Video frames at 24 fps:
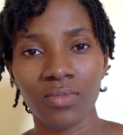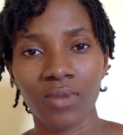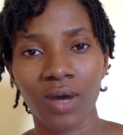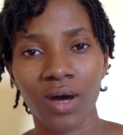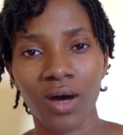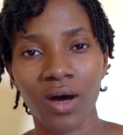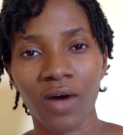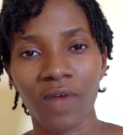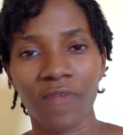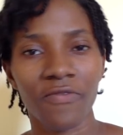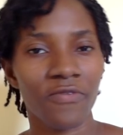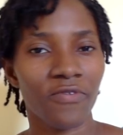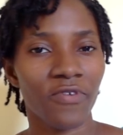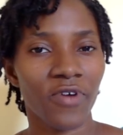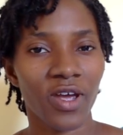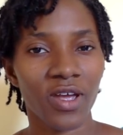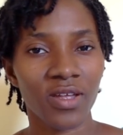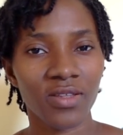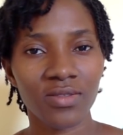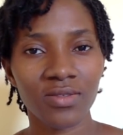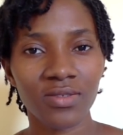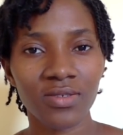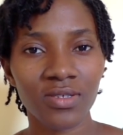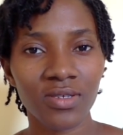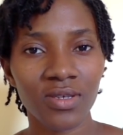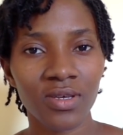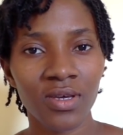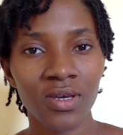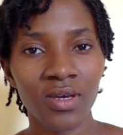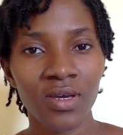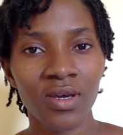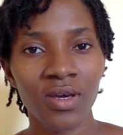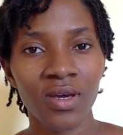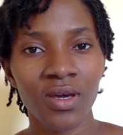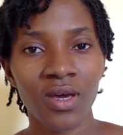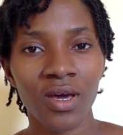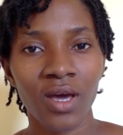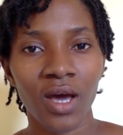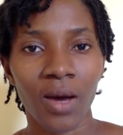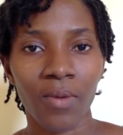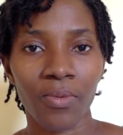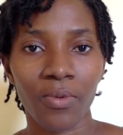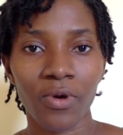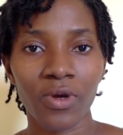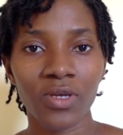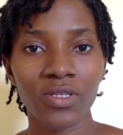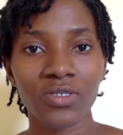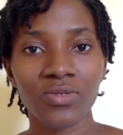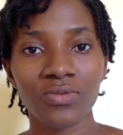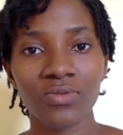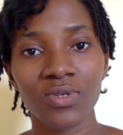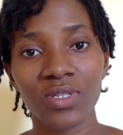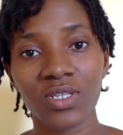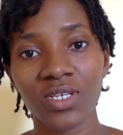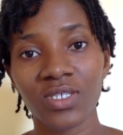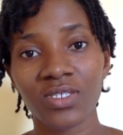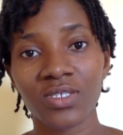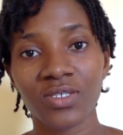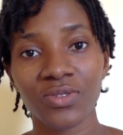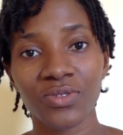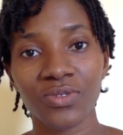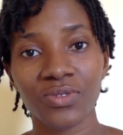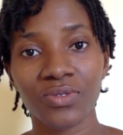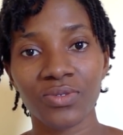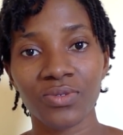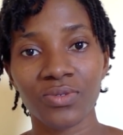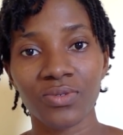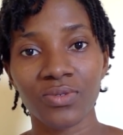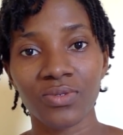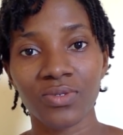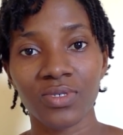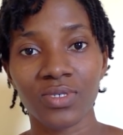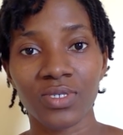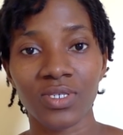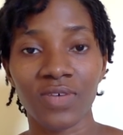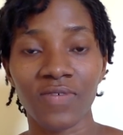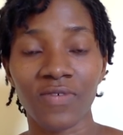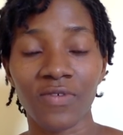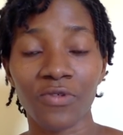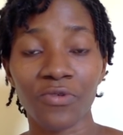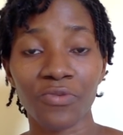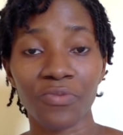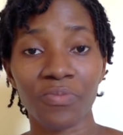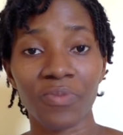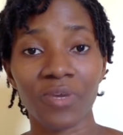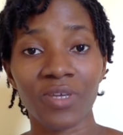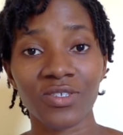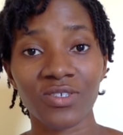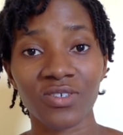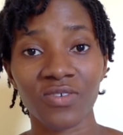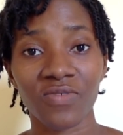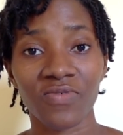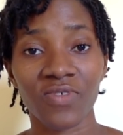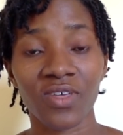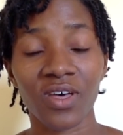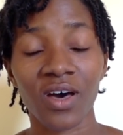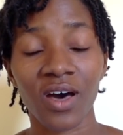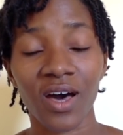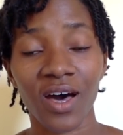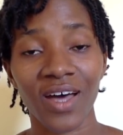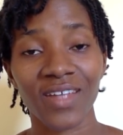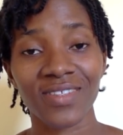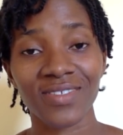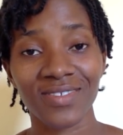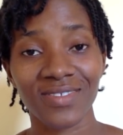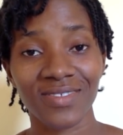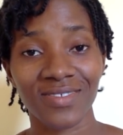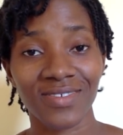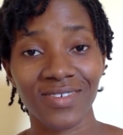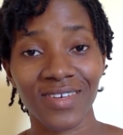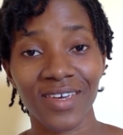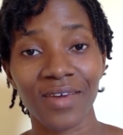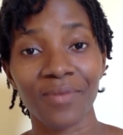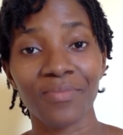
our friends. I'm going to relate it to the development of the heart, the